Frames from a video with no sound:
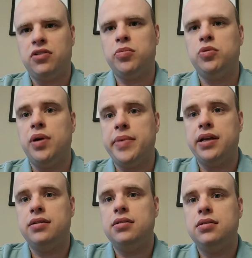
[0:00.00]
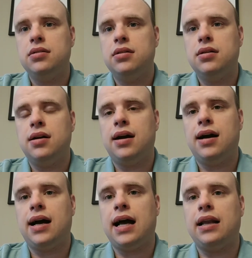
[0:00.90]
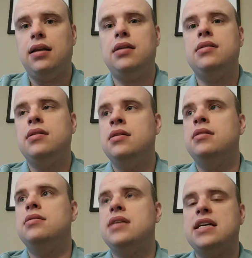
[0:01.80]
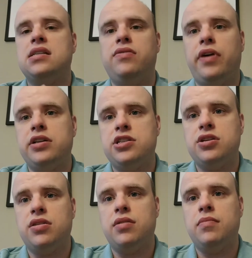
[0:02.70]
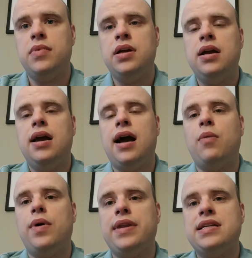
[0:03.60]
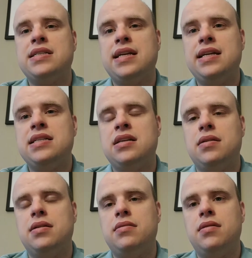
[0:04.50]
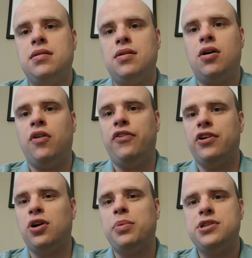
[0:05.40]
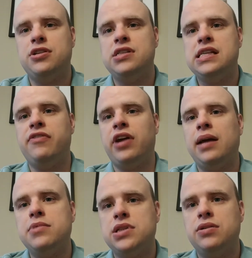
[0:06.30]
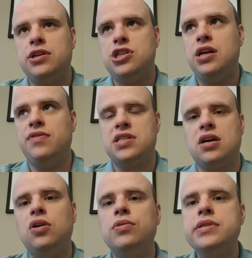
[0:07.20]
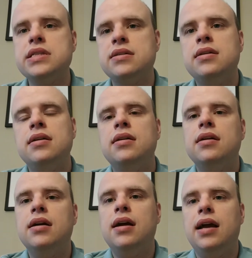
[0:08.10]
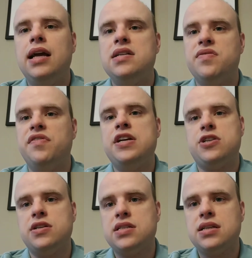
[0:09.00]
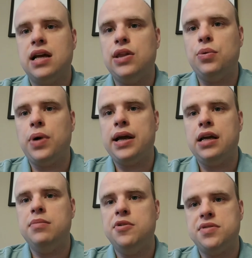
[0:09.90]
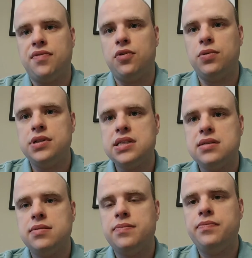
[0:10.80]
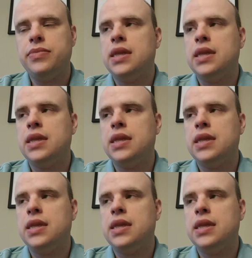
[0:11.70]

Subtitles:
vulnerable women and takes advantage of them. And when they cease to offer an opportunity for him to achieve his goals, he is vicious in the way he moves forwards.